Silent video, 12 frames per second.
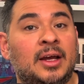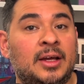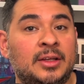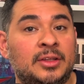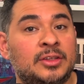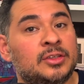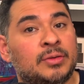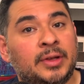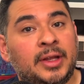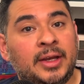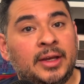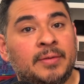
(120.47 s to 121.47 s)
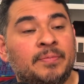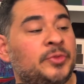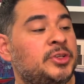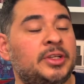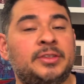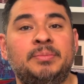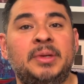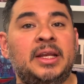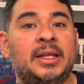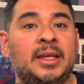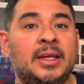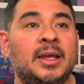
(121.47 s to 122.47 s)
on the screen, just
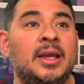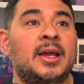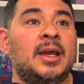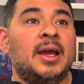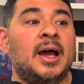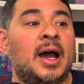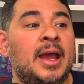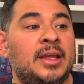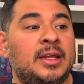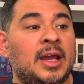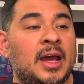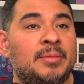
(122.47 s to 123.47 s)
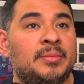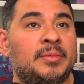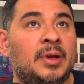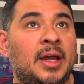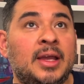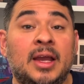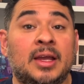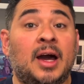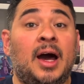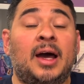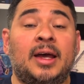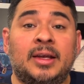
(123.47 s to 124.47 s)
meaning I got
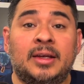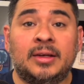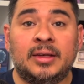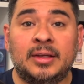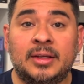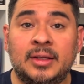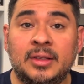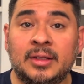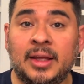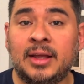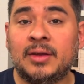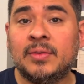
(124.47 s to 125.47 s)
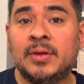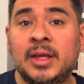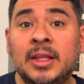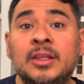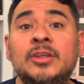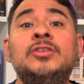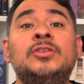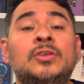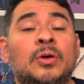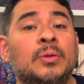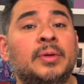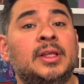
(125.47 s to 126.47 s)
caught like in the
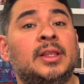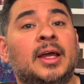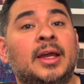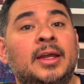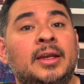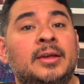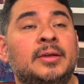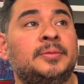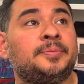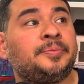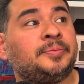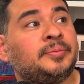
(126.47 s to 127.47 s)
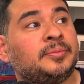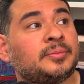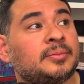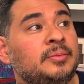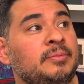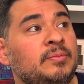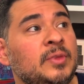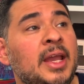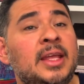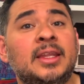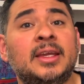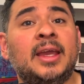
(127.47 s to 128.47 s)
storyline,
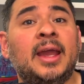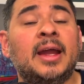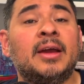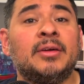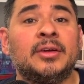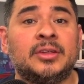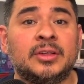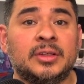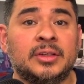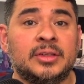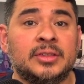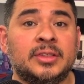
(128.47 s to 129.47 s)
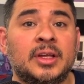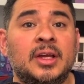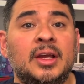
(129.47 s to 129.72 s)
in the characters.